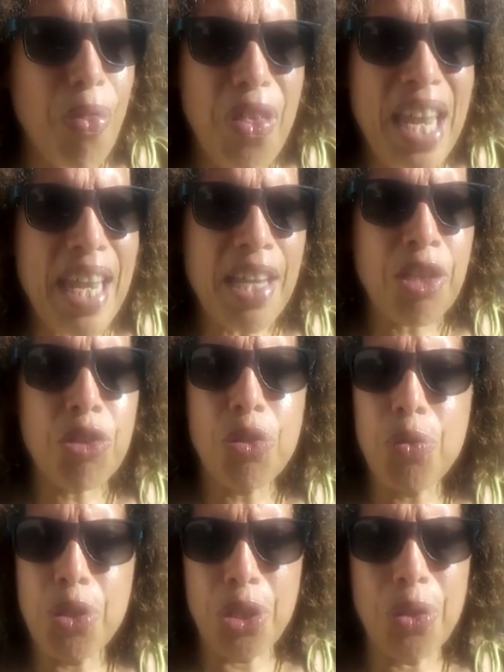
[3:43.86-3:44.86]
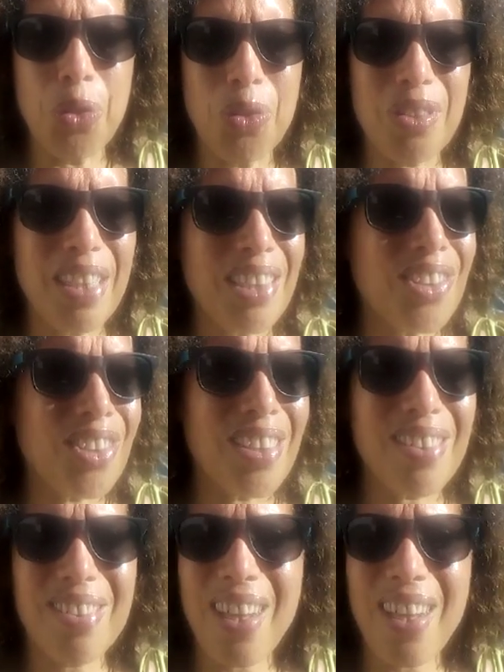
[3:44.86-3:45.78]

thing you use. It's just